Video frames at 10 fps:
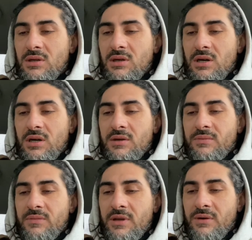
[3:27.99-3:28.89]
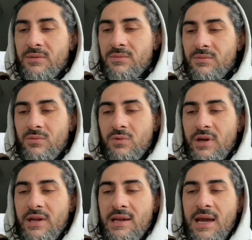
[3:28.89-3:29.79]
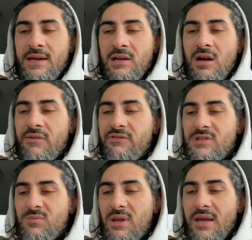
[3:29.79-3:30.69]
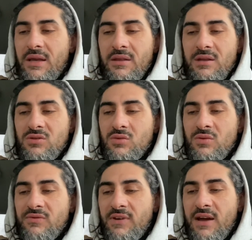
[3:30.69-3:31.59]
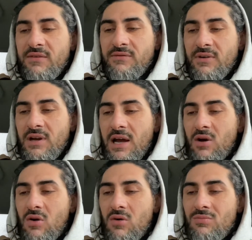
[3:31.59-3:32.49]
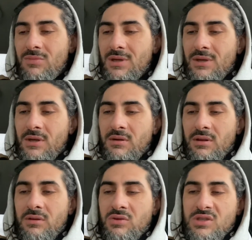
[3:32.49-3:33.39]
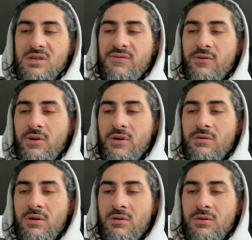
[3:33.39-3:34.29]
Uh, they're one and nine in conference play. They're two and five at home. Loses a four in a row.